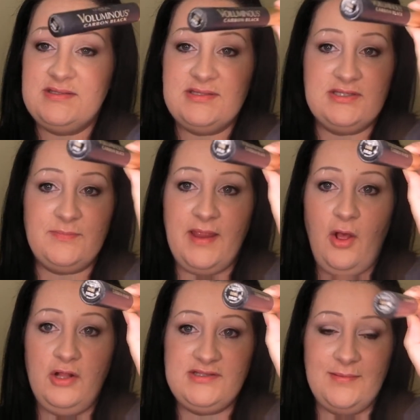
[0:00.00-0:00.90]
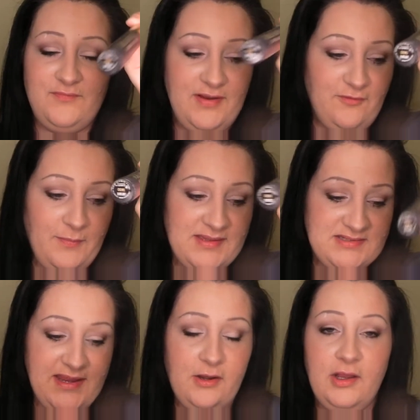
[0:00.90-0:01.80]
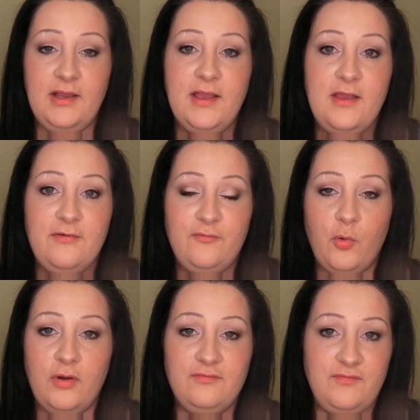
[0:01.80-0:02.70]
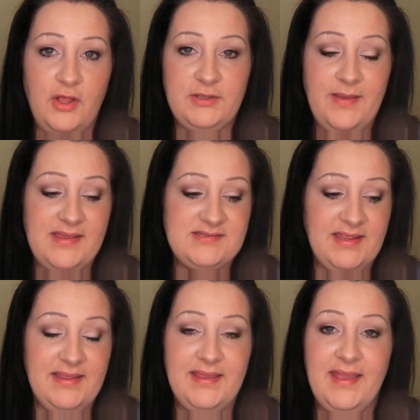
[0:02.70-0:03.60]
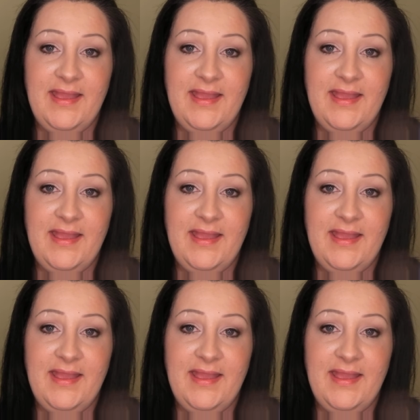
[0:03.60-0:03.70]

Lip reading: This is my all-time favorite mascara for volumizing